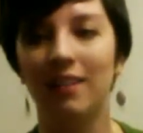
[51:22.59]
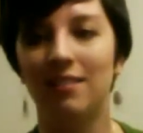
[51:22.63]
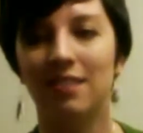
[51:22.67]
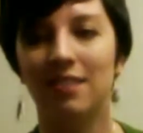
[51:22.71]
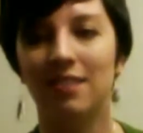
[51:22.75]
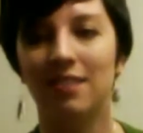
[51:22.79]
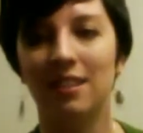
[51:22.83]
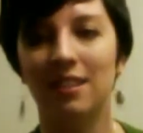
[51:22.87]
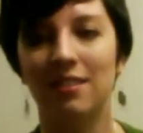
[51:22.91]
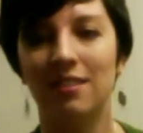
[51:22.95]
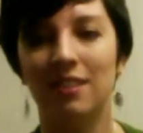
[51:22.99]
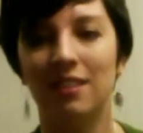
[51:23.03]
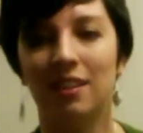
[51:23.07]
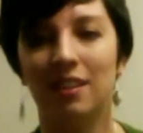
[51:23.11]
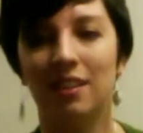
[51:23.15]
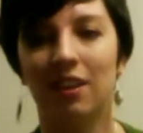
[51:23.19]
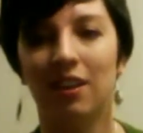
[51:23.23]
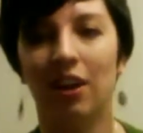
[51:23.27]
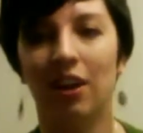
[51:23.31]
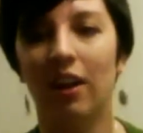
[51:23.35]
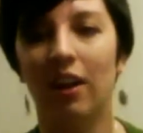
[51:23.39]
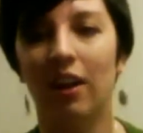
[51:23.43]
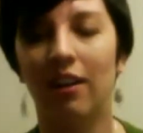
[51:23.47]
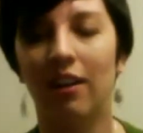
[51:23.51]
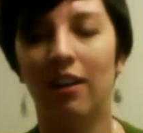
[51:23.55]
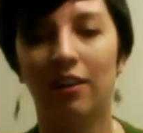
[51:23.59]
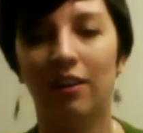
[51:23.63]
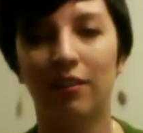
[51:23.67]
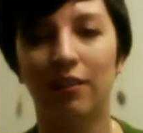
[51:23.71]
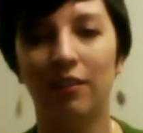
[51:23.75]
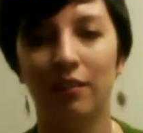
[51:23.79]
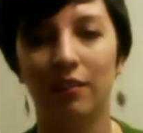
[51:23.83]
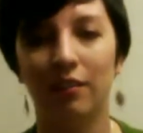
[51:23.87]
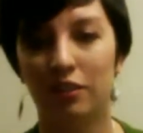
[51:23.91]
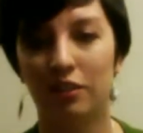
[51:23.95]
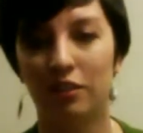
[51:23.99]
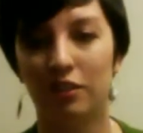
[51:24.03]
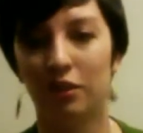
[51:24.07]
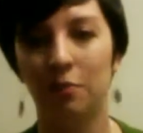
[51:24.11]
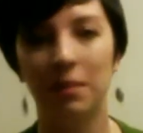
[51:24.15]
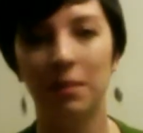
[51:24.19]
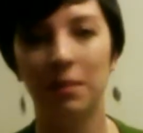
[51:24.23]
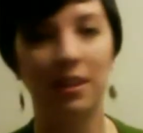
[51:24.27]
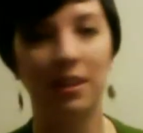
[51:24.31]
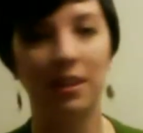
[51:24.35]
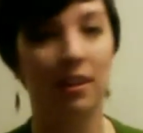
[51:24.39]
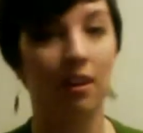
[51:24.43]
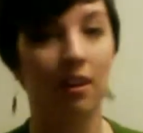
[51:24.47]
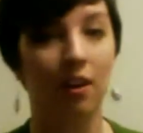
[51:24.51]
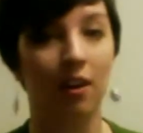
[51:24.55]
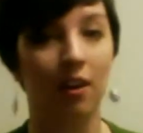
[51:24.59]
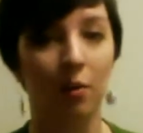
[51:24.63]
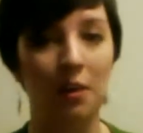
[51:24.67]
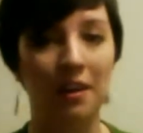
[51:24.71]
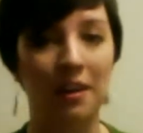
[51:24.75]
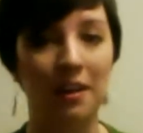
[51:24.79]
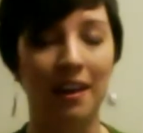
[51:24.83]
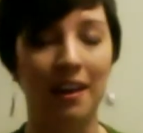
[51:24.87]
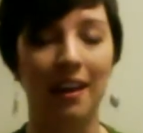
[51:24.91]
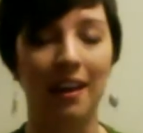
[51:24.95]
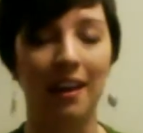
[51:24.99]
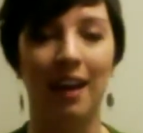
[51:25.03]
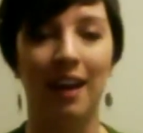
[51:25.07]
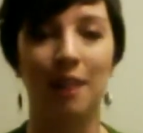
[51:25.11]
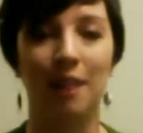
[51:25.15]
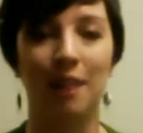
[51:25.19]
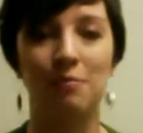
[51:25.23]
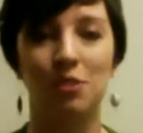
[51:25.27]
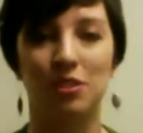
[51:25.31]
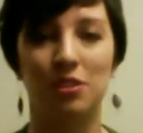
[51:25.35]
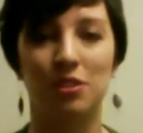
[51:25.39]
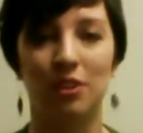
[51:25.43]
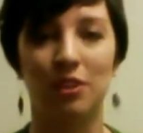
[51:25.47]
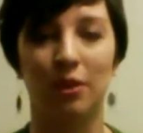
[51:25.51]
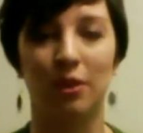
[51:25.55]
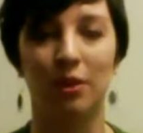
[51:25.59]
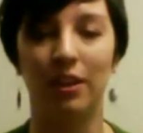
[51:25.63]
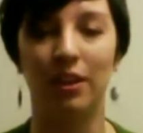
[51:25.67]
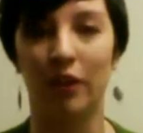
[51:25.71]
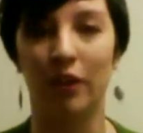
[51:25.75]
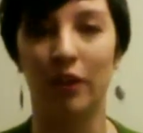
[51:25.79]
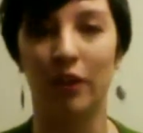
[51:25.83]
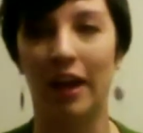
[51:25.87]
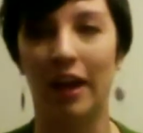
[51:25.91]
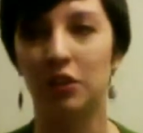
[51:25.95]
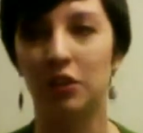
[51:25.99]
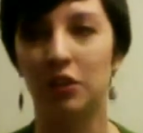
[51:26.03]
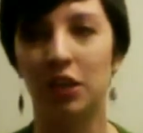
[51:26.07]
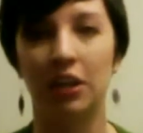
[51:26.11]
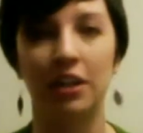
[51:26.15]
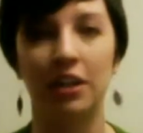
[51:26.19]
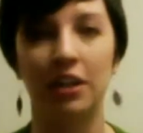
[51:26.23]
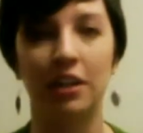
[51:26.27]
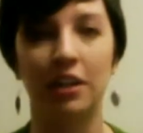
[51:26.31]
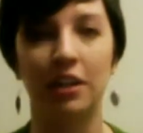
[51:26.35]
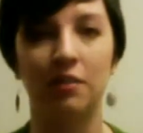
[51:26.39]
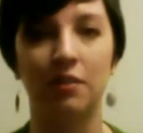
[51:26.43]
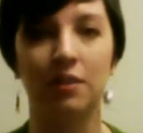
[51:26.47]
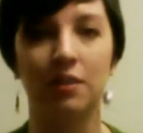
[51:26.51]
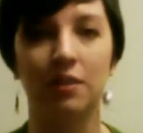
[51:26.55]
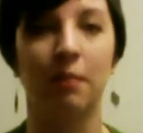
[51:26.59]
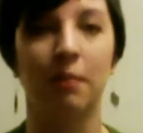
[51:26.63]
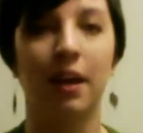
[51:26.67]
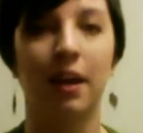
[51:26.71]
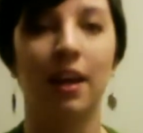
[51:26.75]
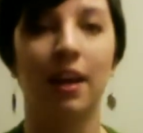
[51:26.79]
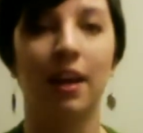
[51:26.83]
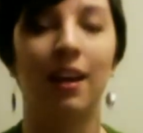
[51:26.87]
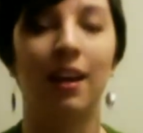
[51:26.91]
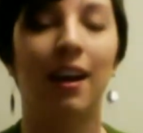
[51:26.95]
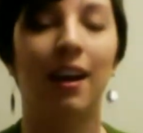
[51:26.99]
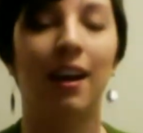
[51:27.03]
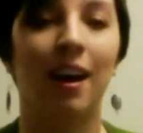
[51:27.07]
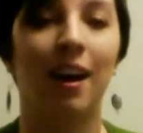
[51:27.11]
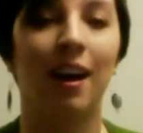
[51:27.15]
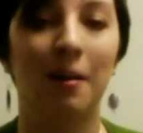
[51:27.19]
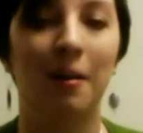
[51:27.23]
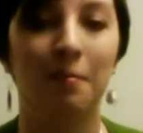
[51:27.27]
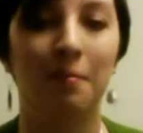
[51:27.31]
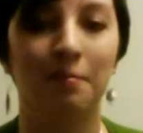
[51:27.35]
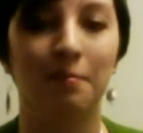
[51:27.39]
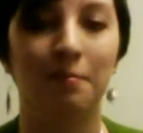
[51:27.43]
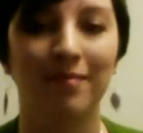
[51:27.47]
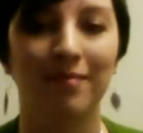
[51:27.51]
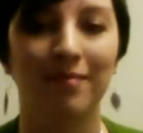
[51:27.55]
DCCon she'll be there all weekend. I'm just going to crash karaoke, but I'm